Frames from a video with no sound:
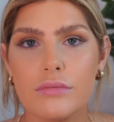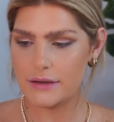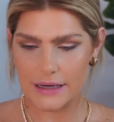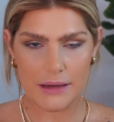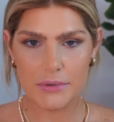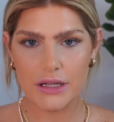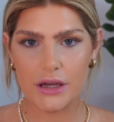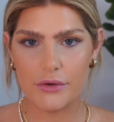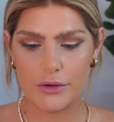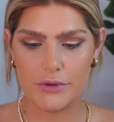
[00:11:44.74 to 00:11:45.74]
Now I'm going to
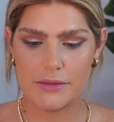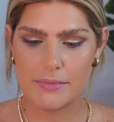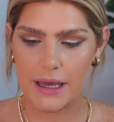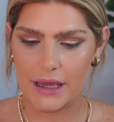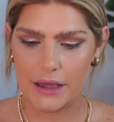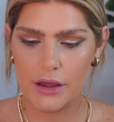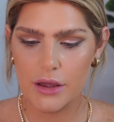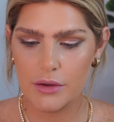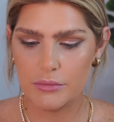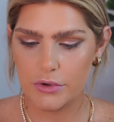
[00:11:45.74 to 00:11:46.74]
go in with my
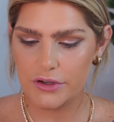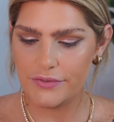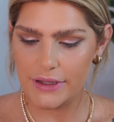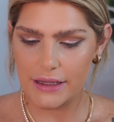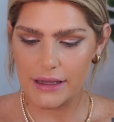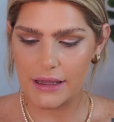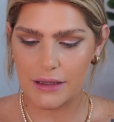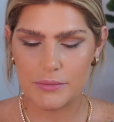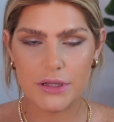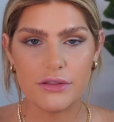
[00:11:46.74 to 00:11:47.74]
Morphe
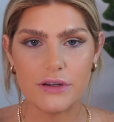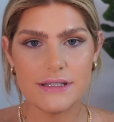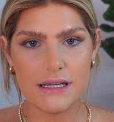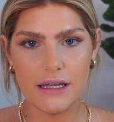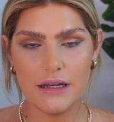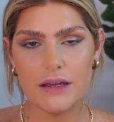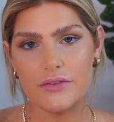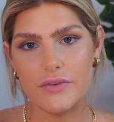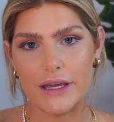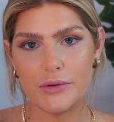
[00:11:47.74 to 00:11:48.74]
M310,
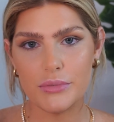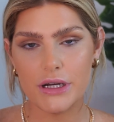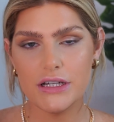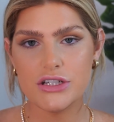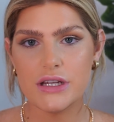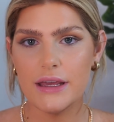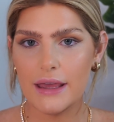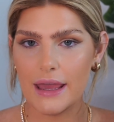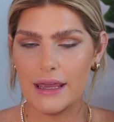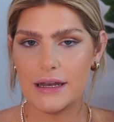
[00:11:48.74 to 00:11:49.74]
a fan brush,
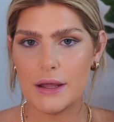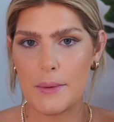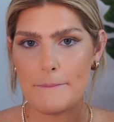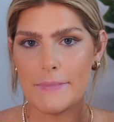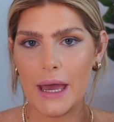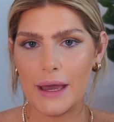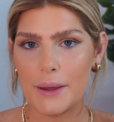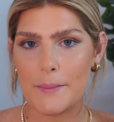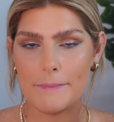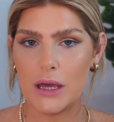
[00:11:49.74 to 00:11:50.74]
and
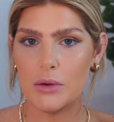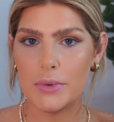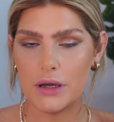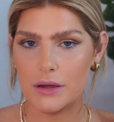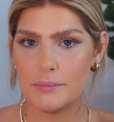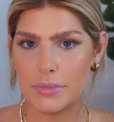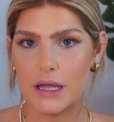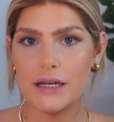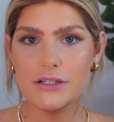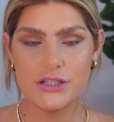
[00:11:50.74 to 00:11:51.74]
MAC Melba
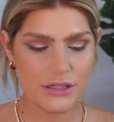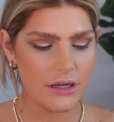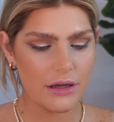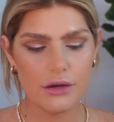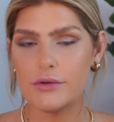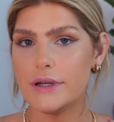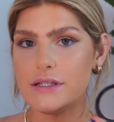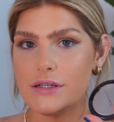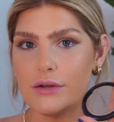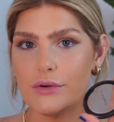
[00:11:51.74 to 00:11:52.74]
blush.
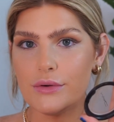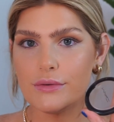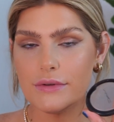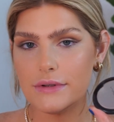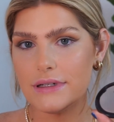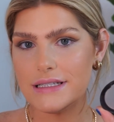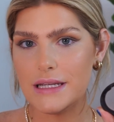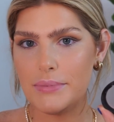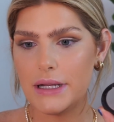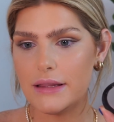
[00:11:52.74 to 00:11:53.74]
Going to
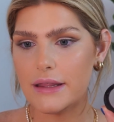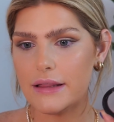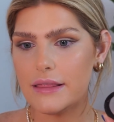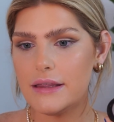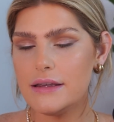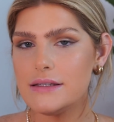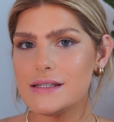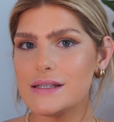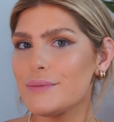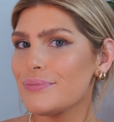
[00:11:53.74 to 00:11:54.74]
dip it in like
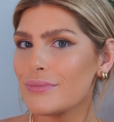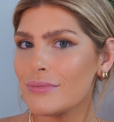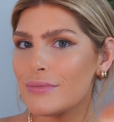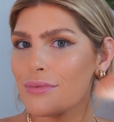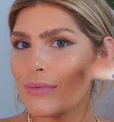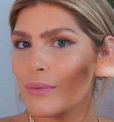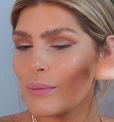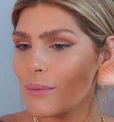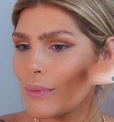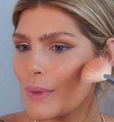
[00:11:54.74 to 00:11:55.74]
this
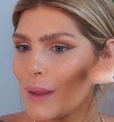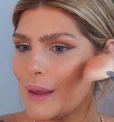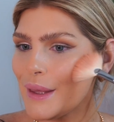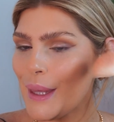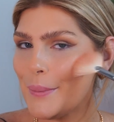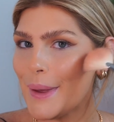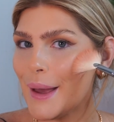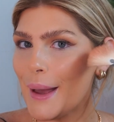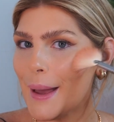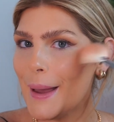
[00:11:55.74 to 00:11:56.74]
and keep it
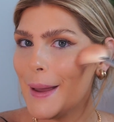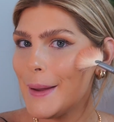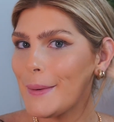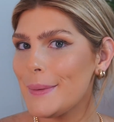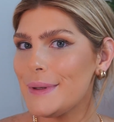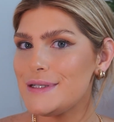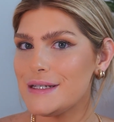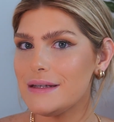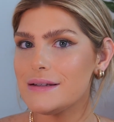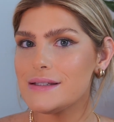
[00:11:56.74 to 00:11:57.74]
high on the
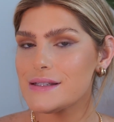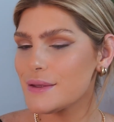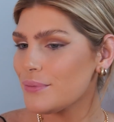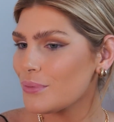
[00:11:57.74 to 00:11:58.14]
cheeks.